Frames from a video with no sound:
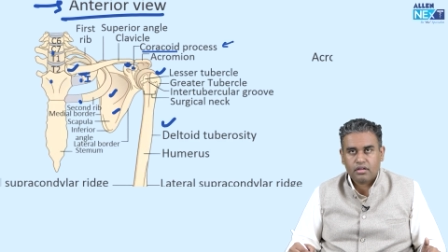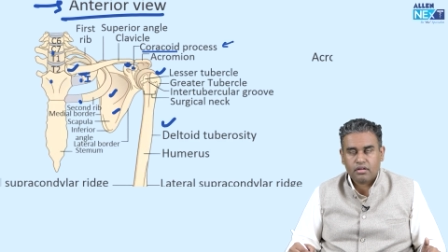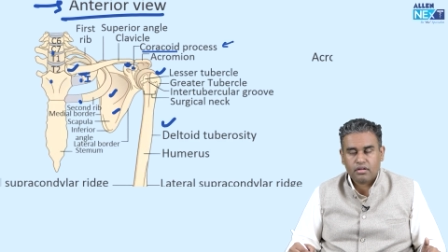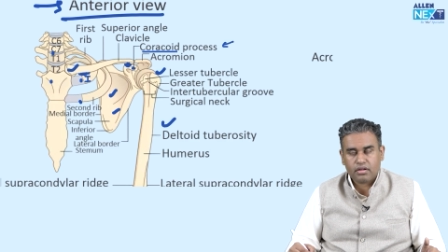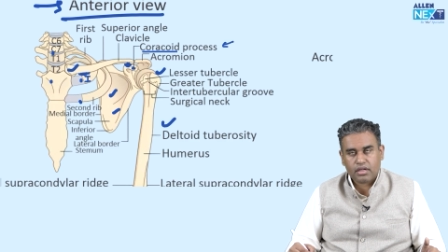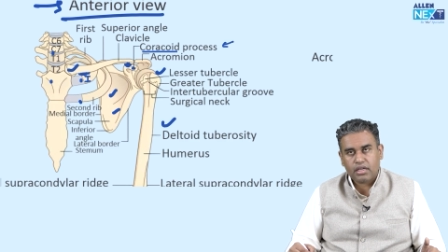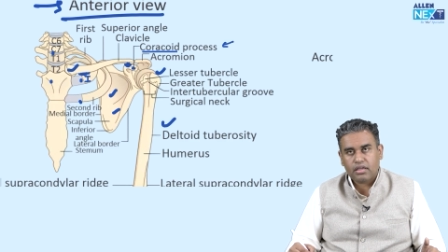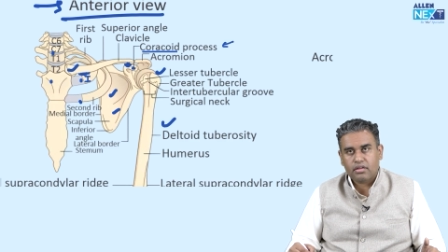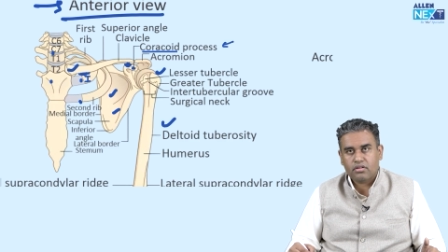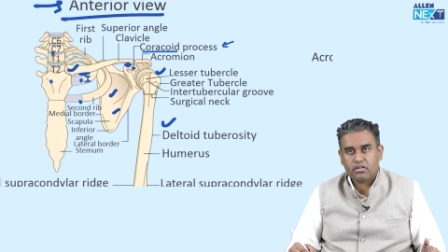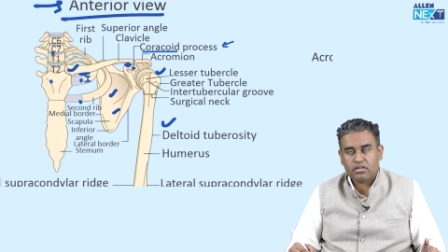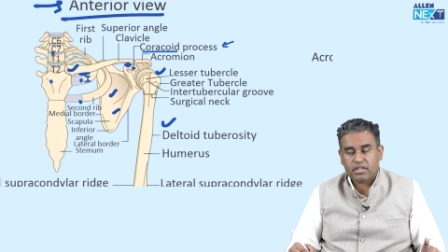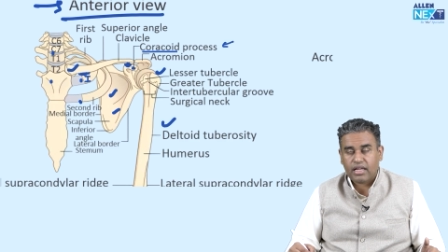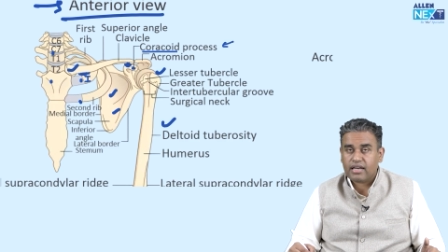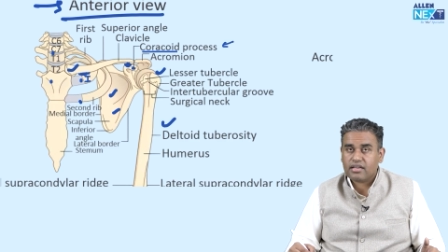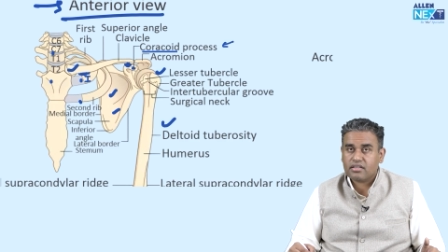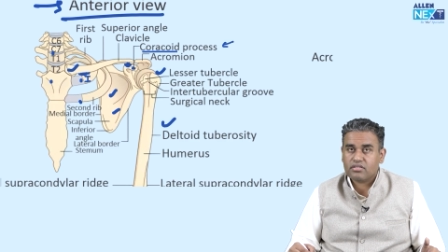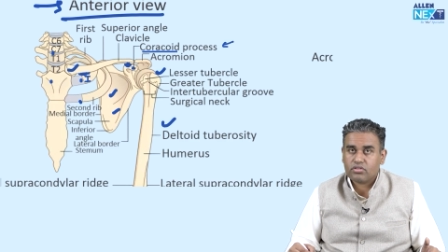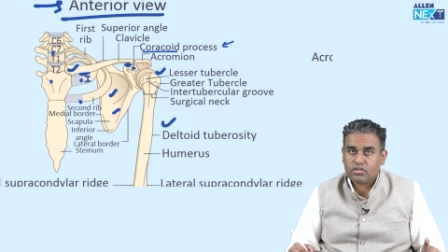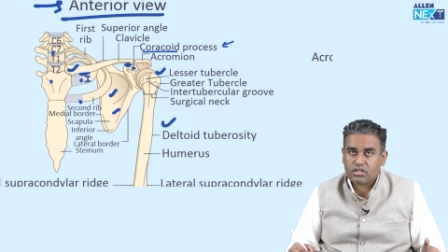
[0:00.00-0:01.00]
Okay, so
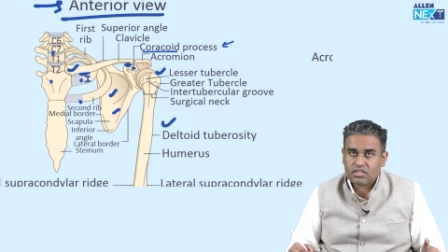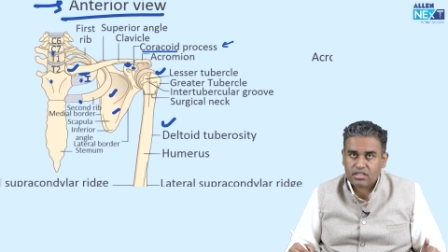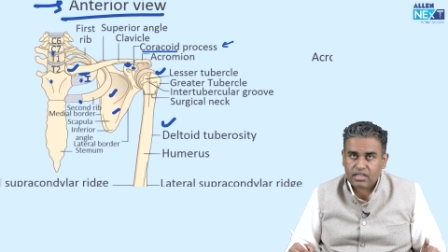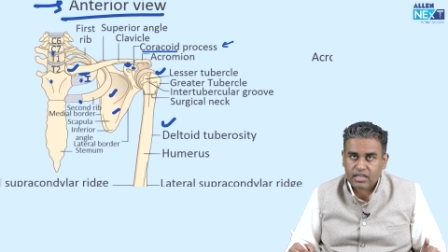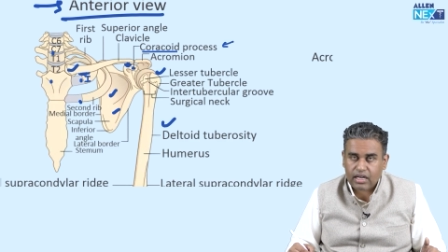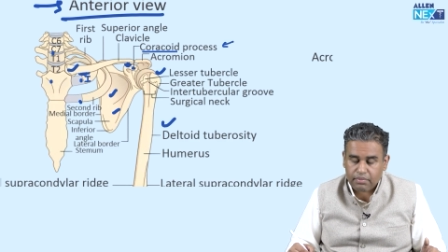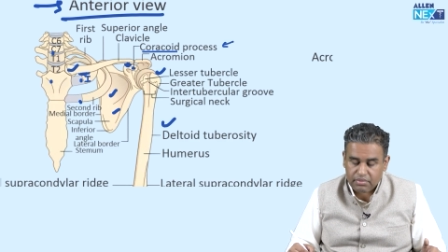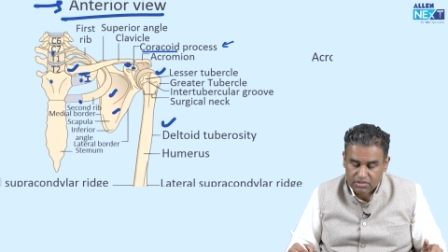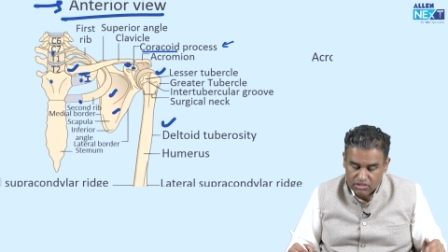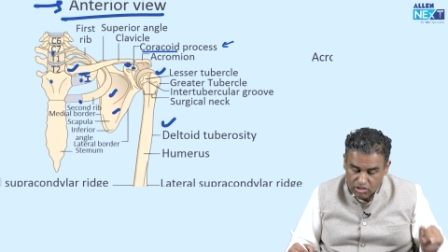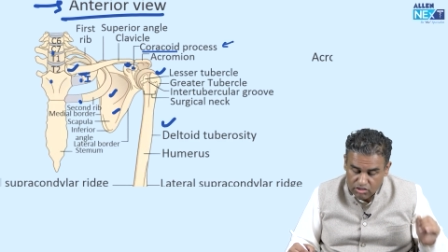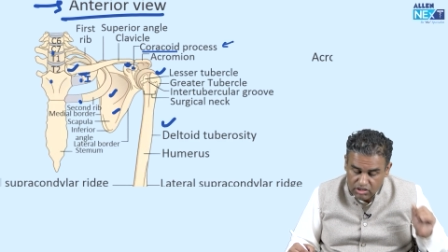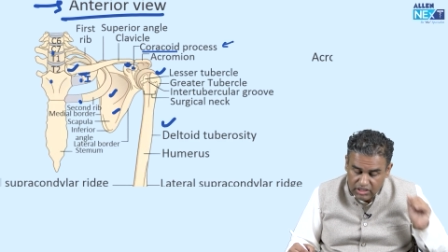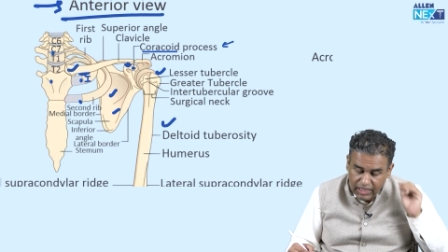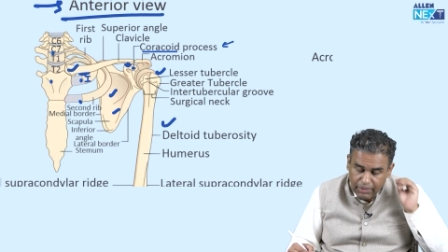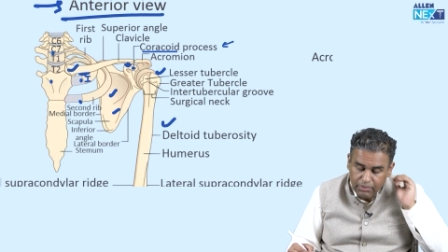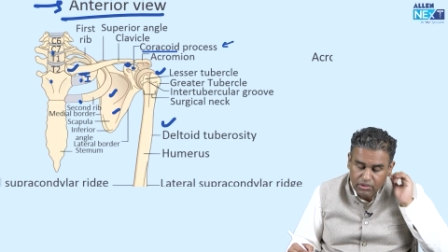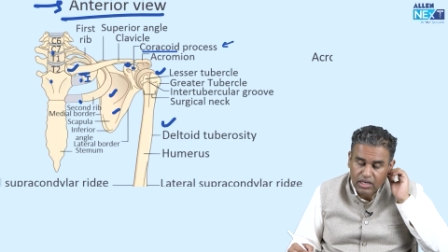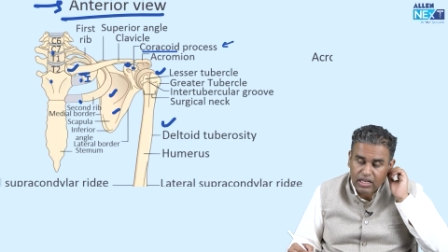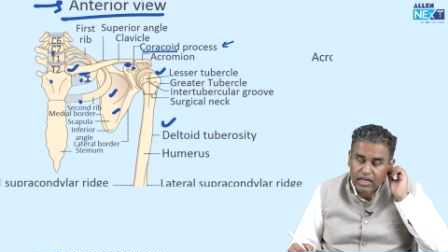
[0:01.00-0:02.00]
that is known as ligaments. Now, the
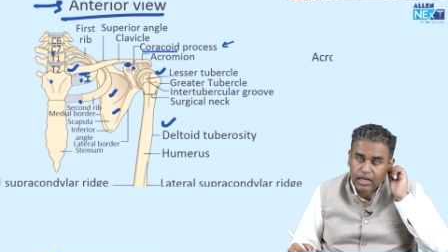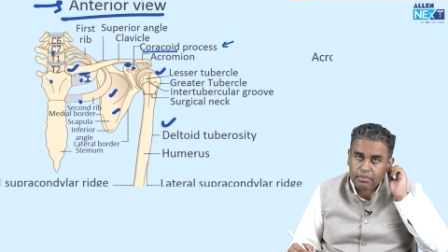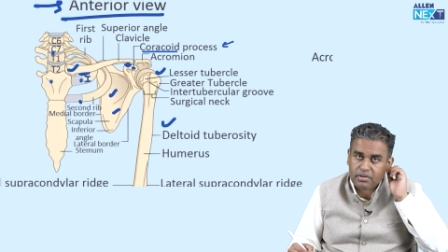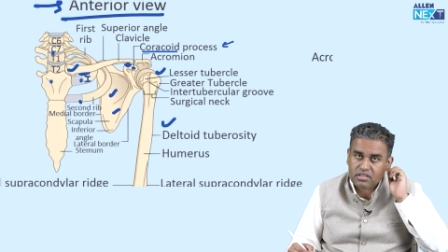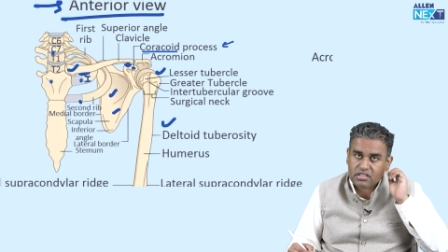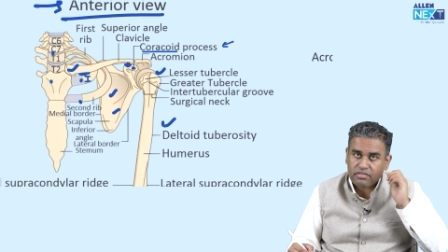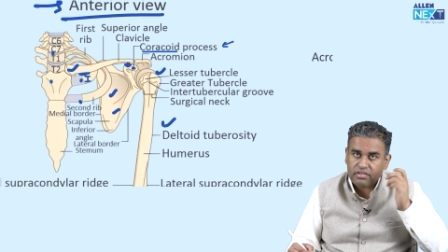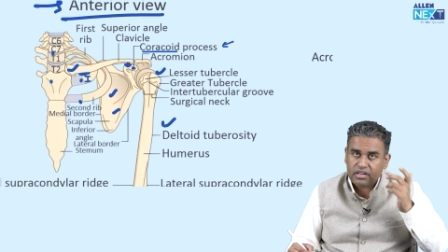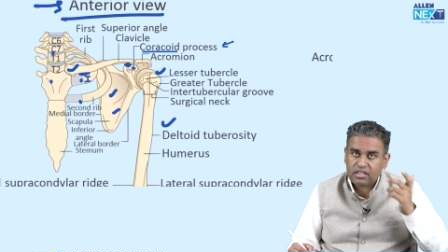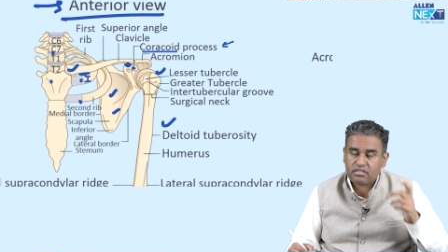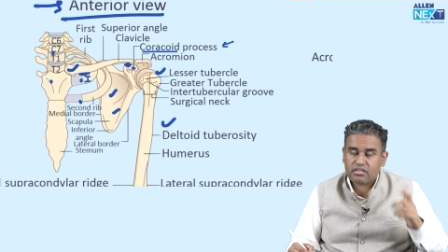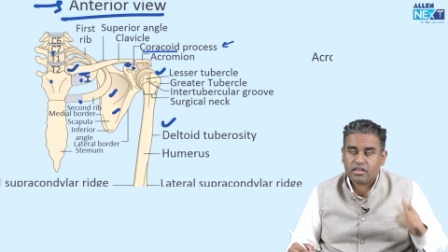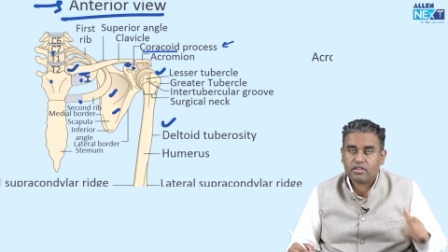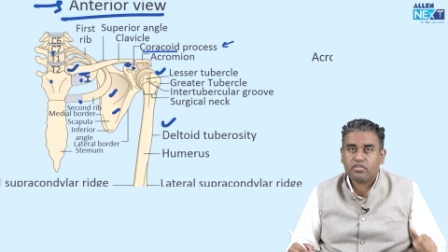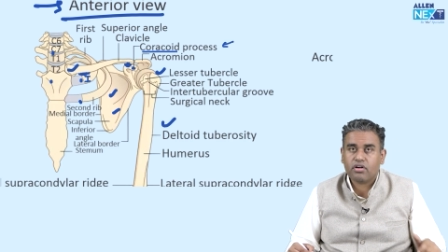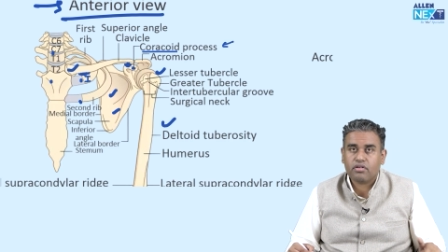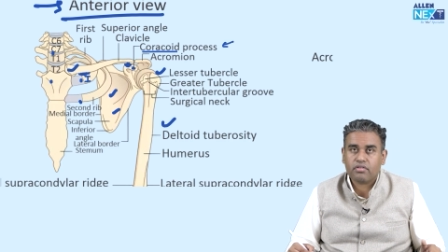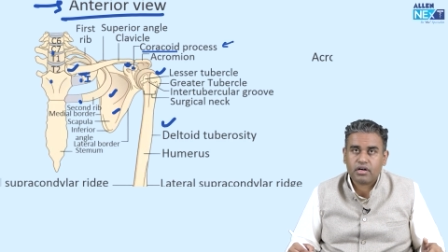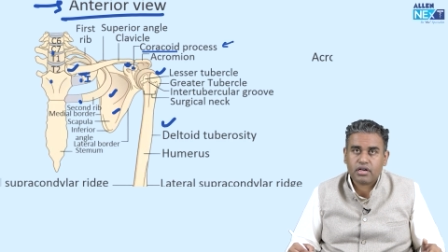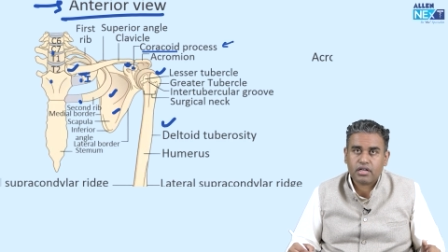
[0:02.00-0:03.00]
name of the ligaments are very
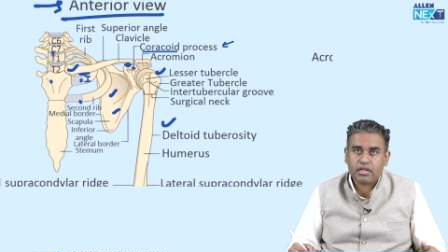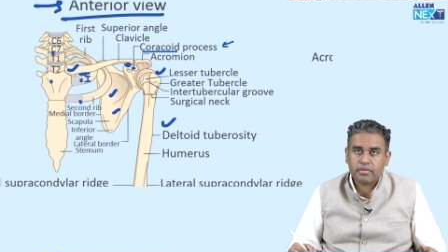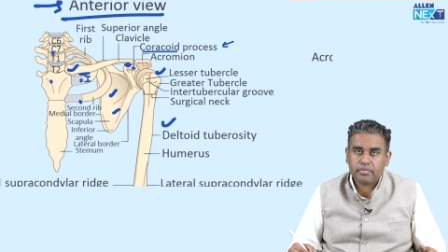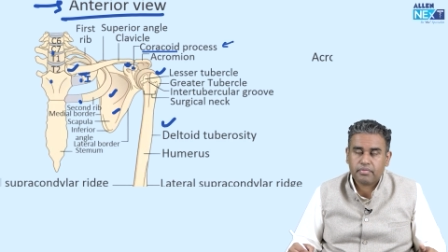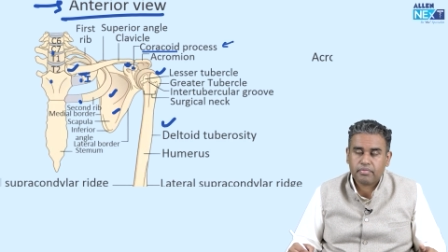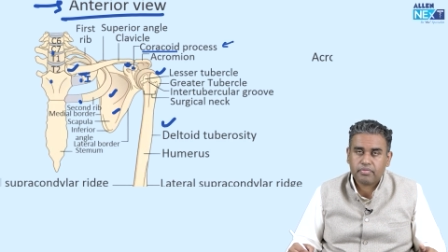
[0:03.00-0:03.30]
straightforward.